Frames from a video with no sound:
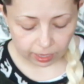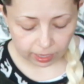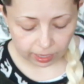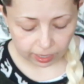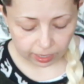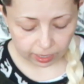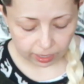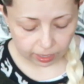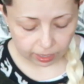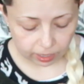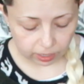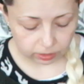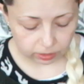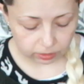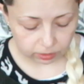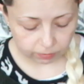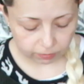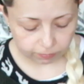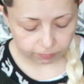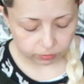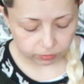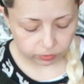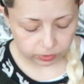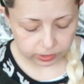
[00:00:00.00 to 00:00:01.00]
And
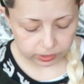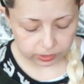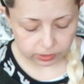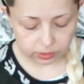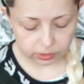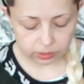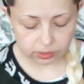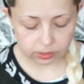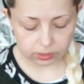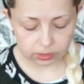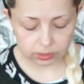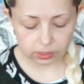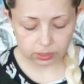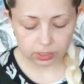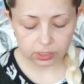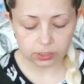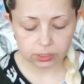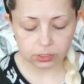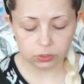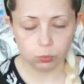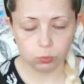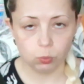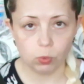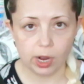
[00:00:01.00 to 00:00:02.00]
for instance,
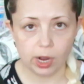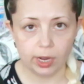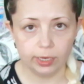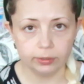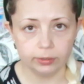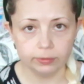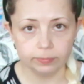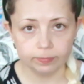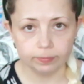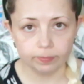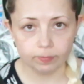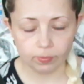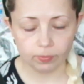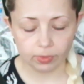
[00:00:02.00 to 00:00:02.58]
this one,